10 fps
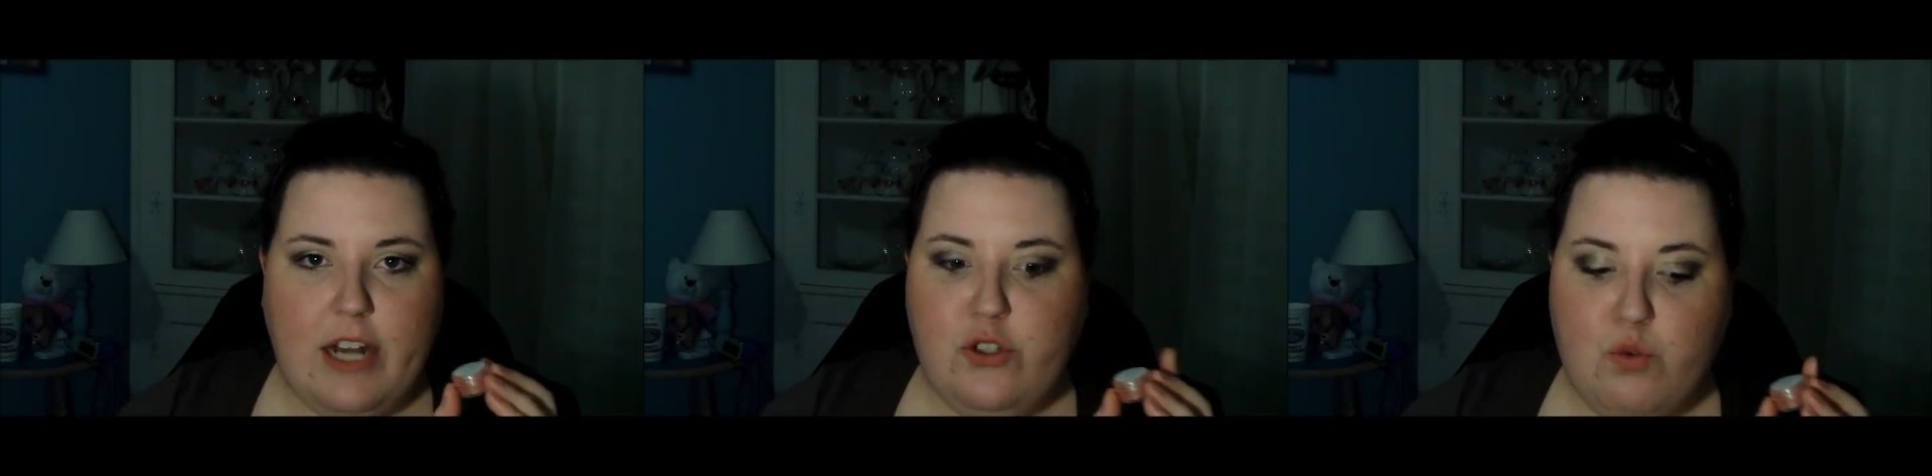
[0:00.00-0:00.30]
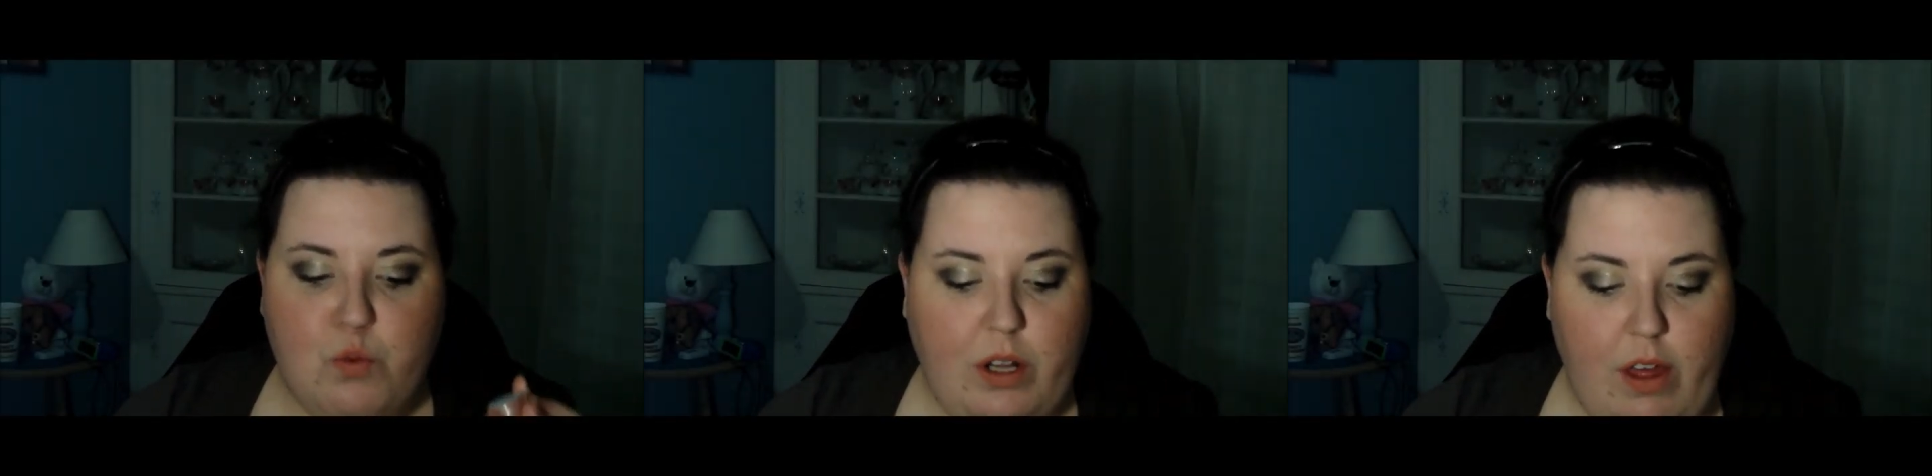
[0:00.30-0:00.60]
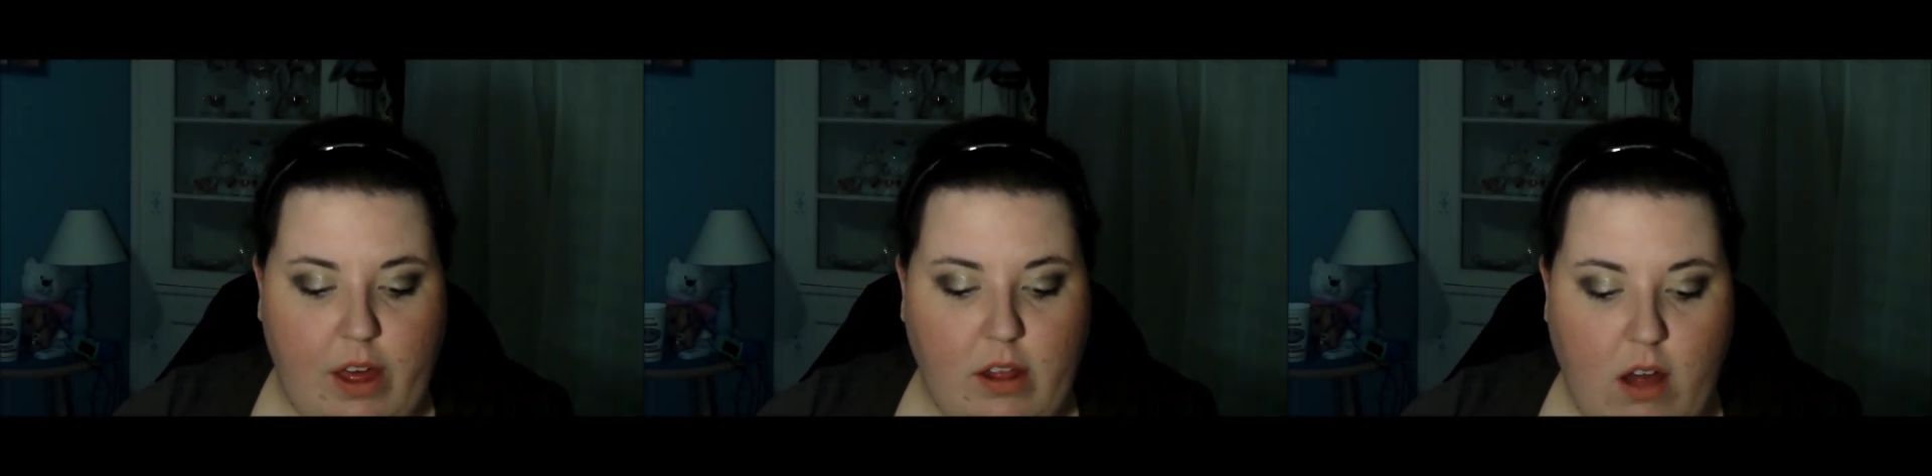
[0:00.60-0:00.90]
I just
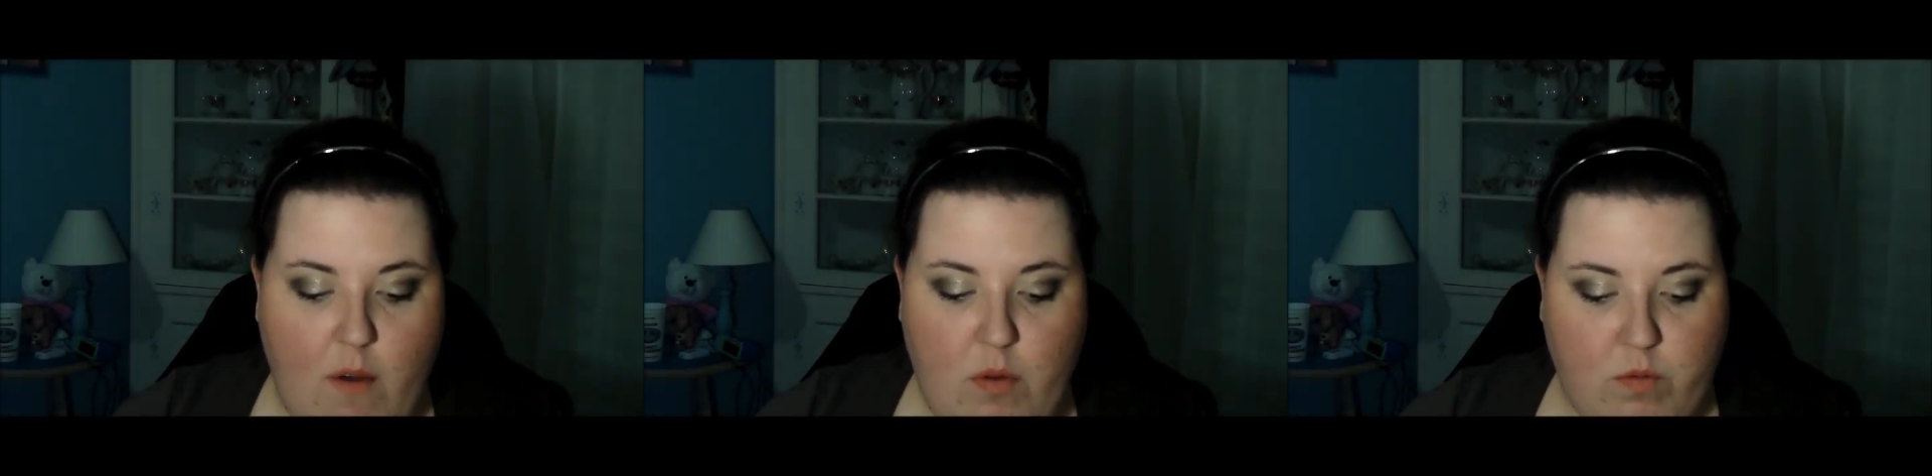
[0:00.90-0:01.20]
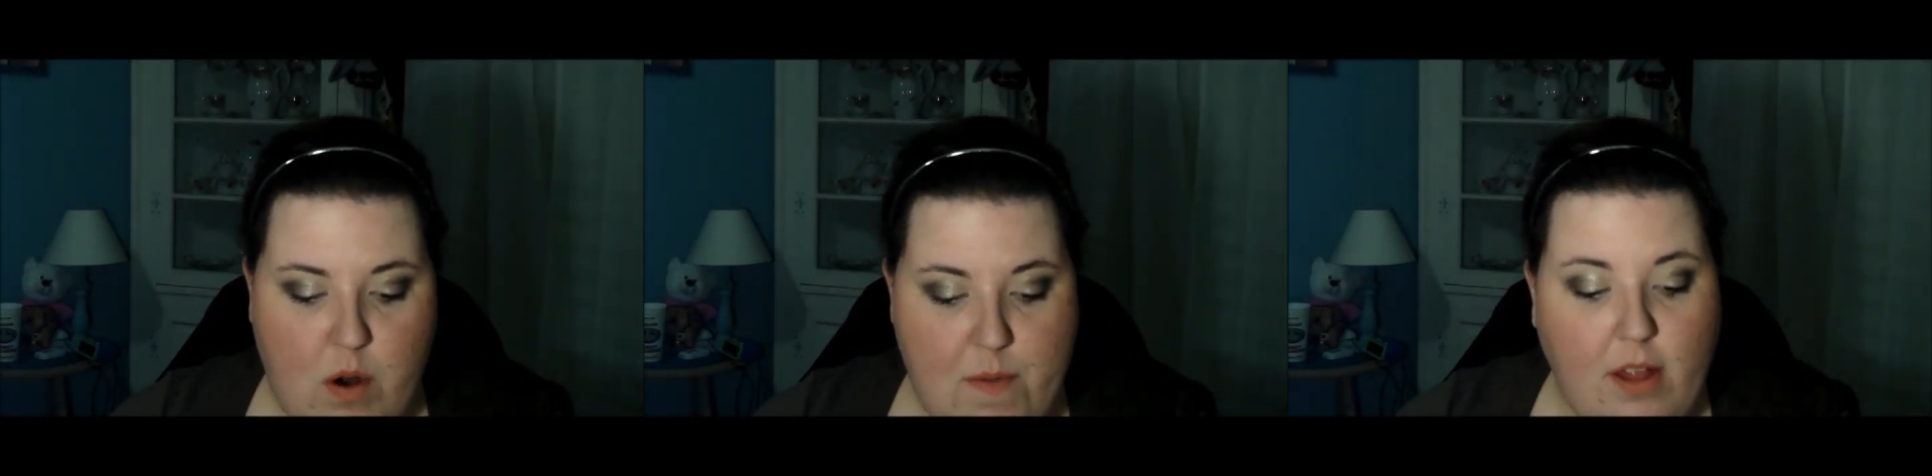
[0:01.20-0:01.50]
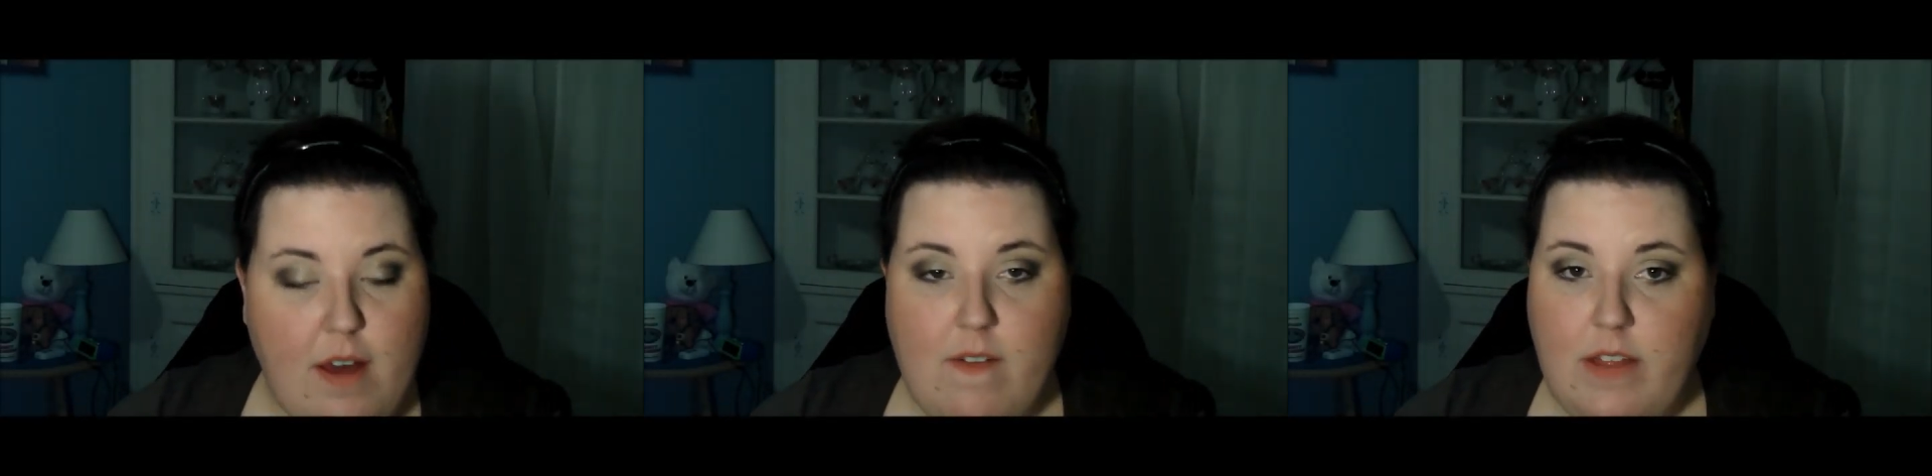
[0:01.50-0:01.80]
really love the
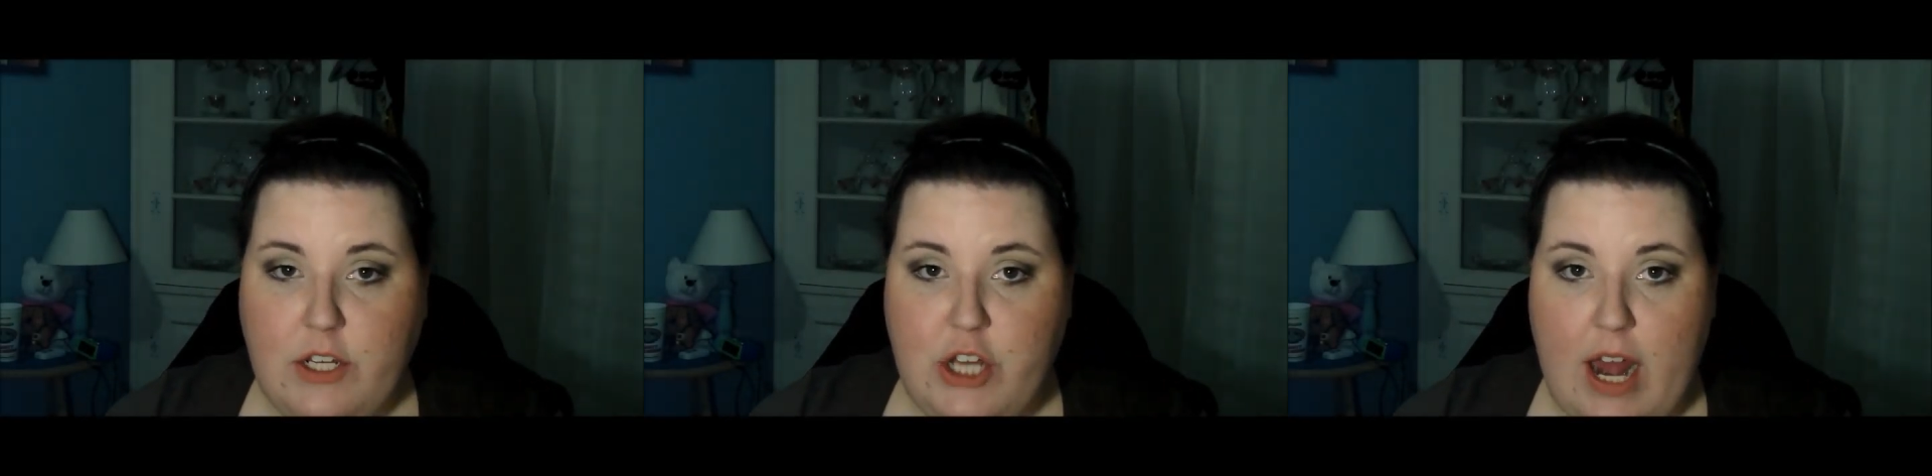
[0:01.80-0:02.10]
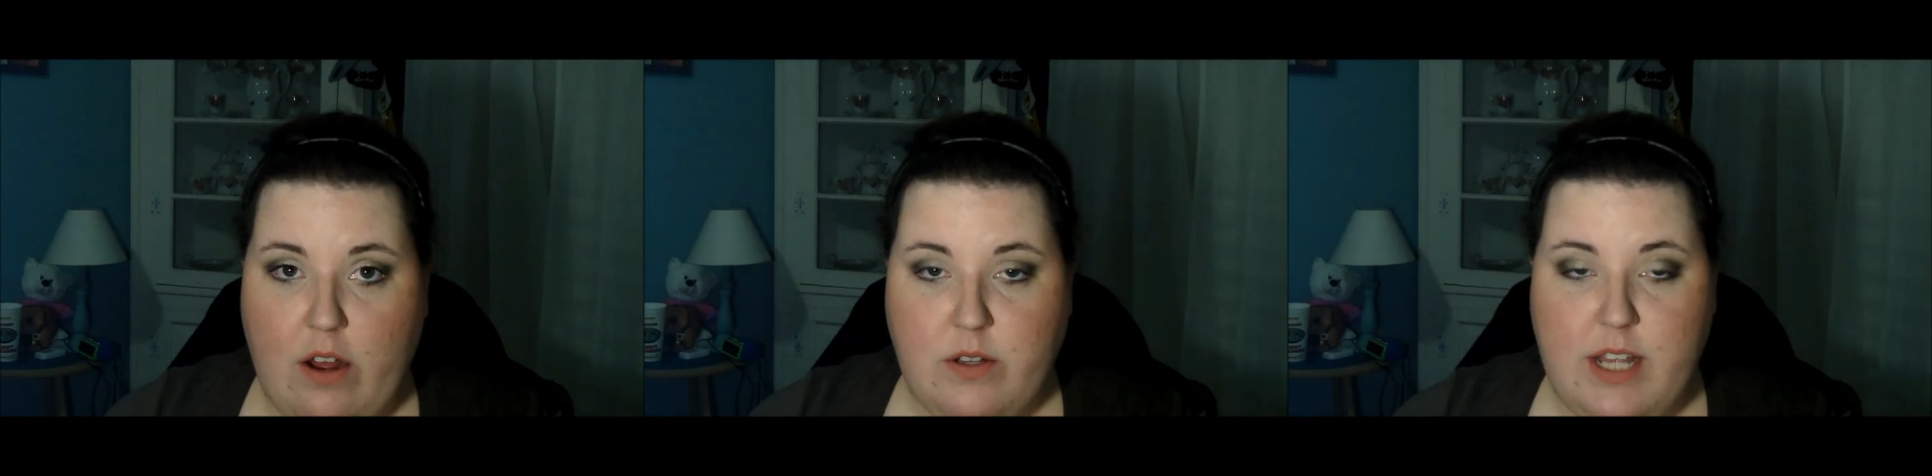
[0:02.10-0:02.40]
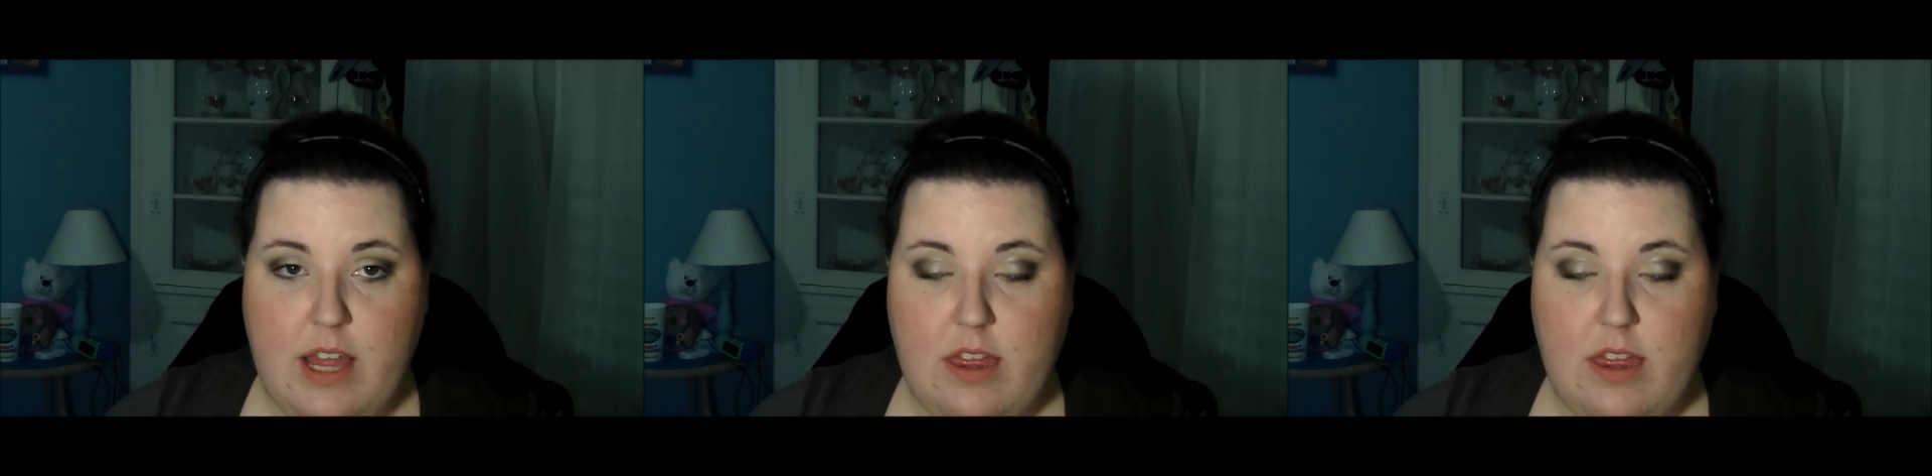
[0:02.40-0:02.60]
formula of these shadows,